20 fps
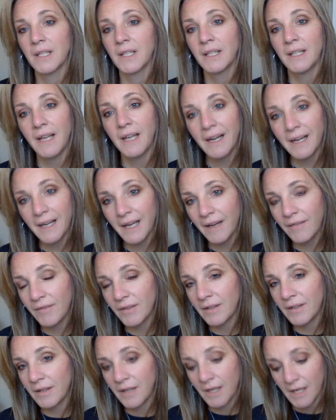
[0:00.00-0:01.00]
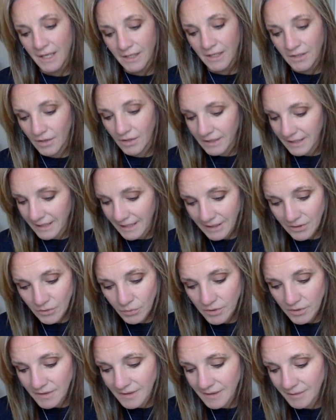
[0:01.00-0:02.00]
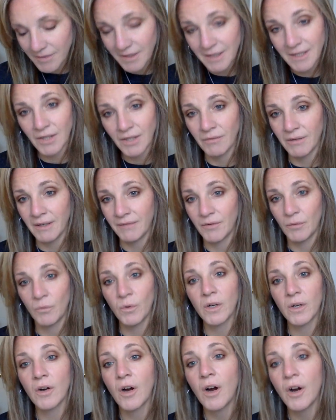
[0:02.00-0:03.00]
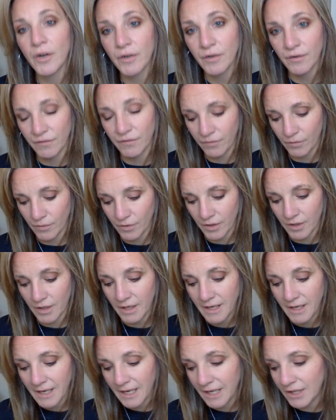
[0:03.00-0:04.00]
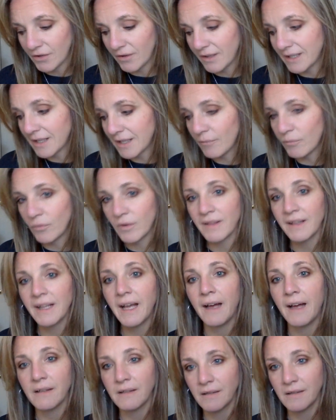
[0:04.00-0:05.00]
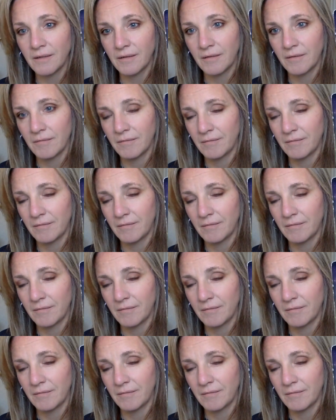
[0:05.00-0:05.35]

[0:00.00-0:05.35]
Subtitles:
Not towards something that you have to work harder for and you end up with less.